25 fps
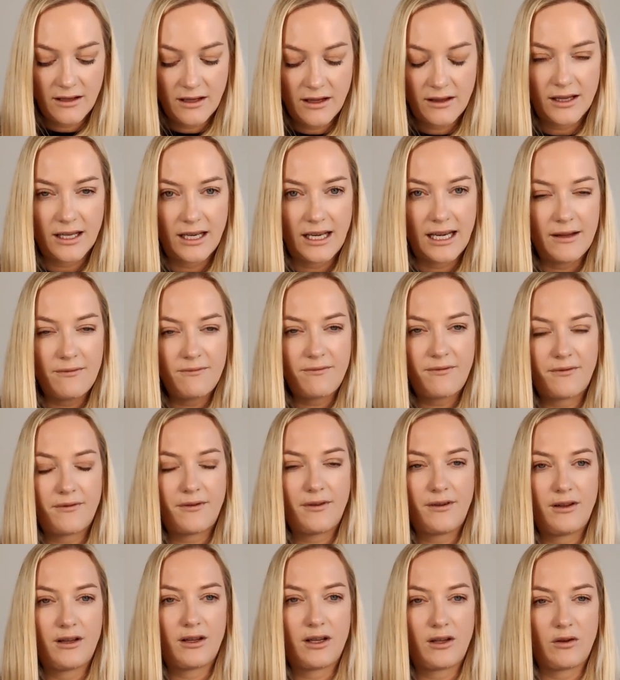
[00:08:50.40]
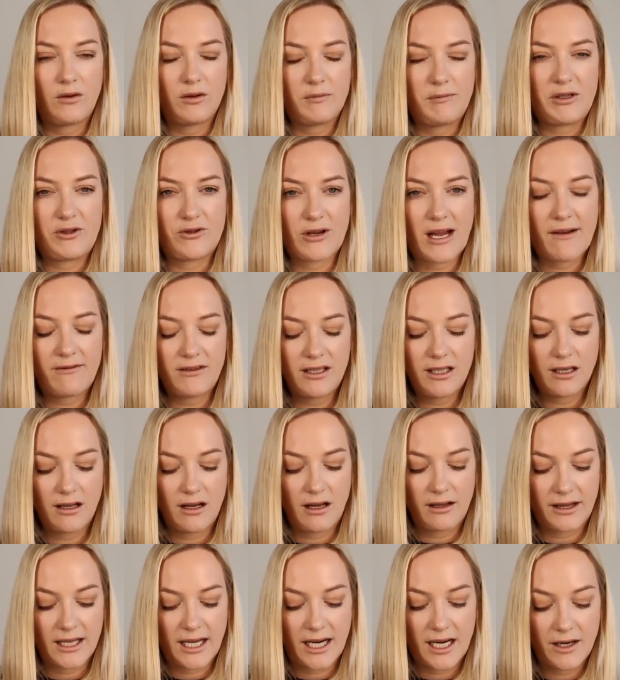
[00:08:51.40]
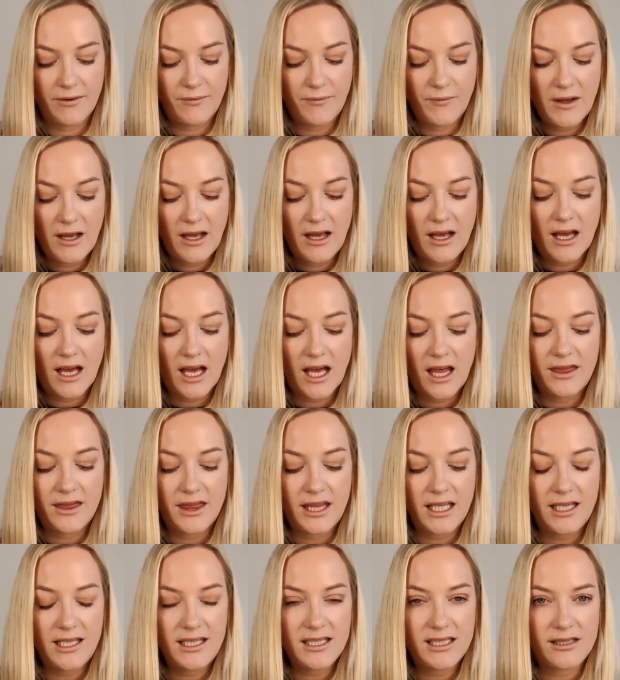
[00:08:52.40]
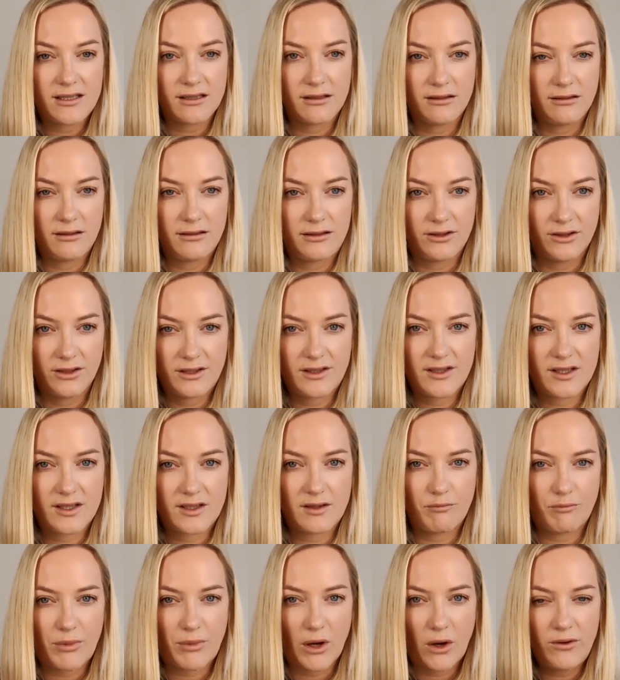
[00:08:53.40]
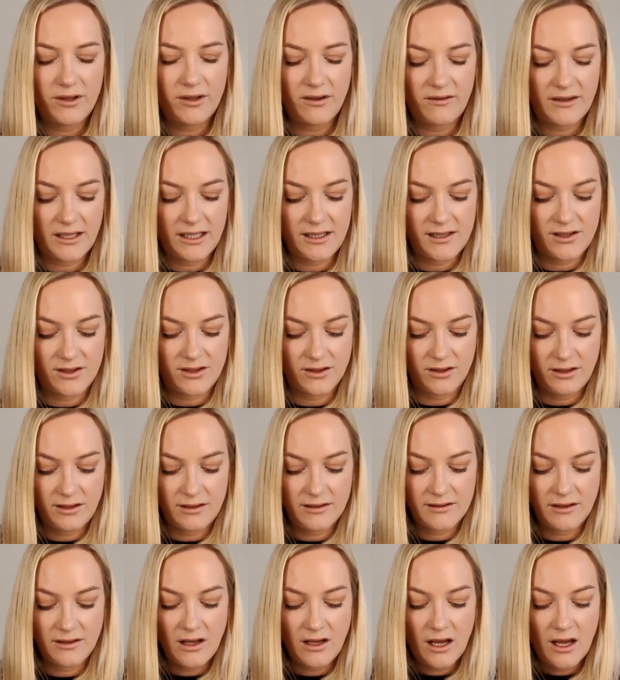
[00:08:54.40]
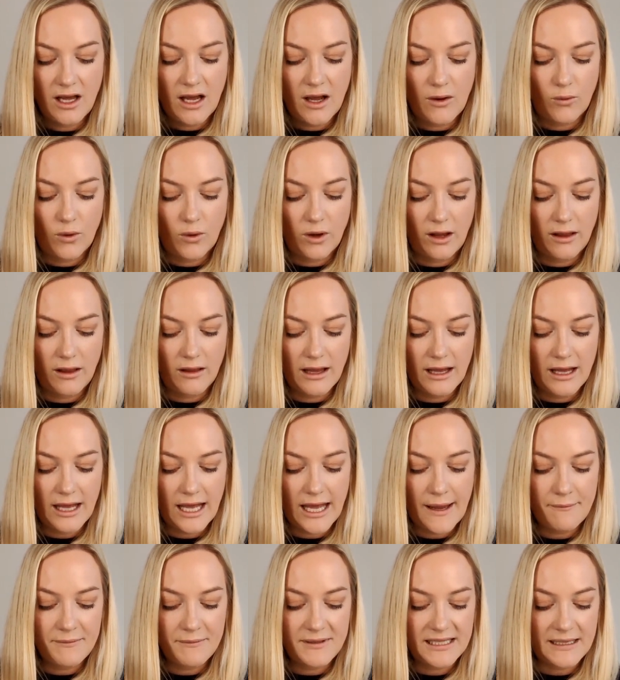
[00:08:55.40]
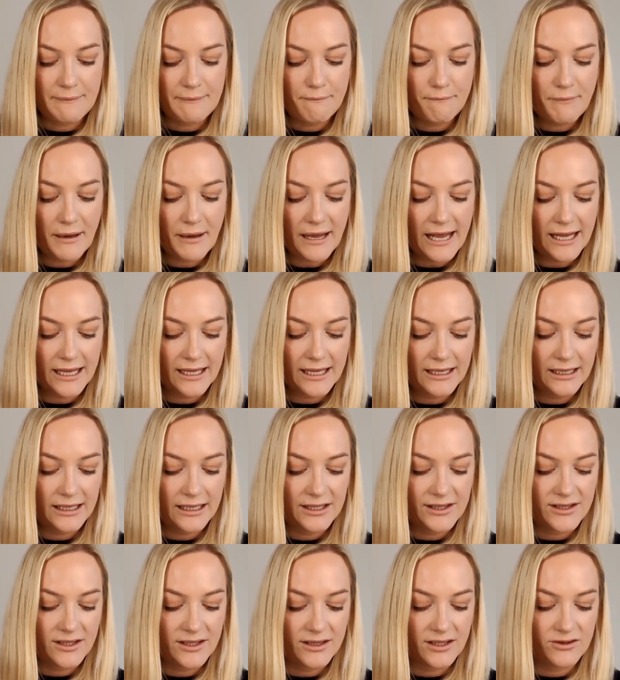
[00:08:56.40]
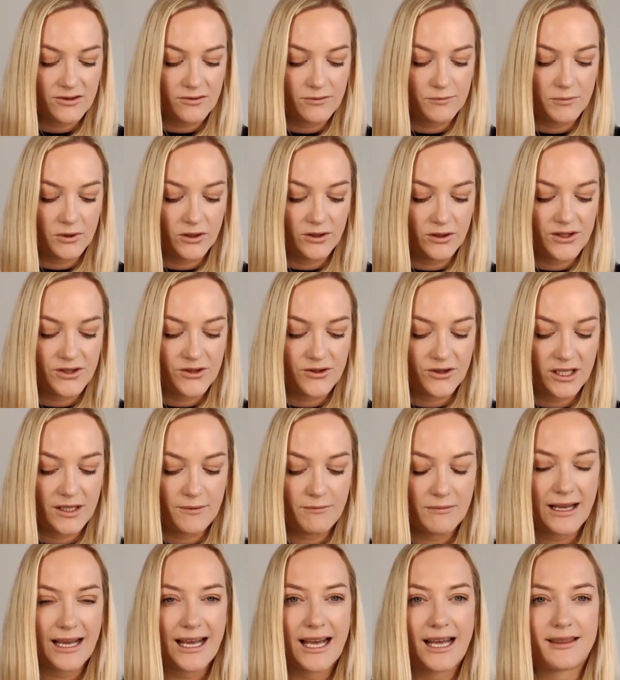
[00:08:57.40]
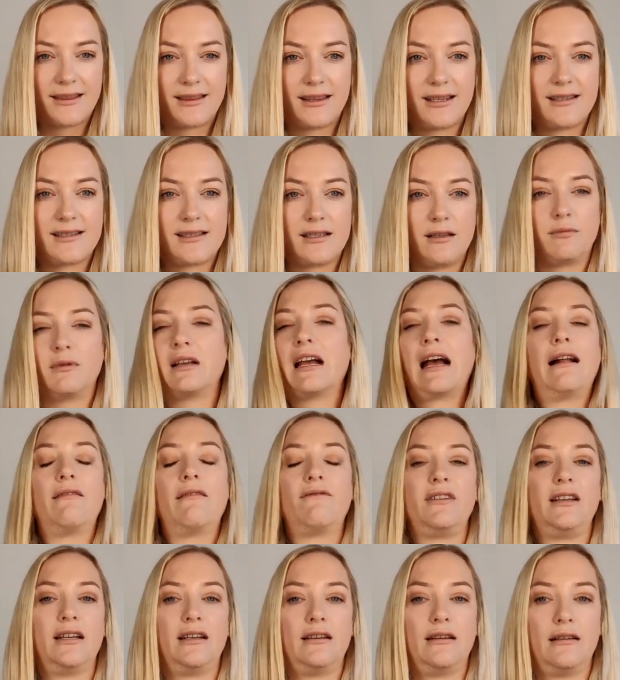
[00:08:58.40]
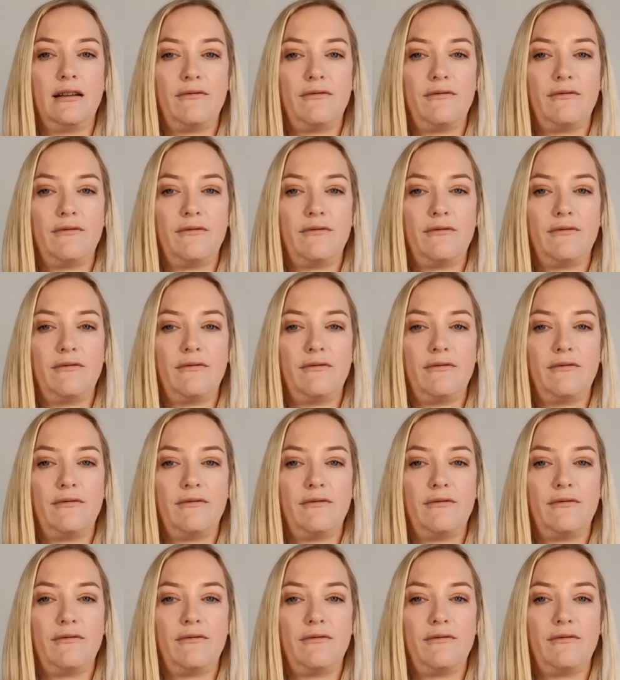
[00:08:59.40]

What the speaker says: the lymph will be traveling along there, and these ducts, both of these ducts, will empty back into the bloodstream at the subclavian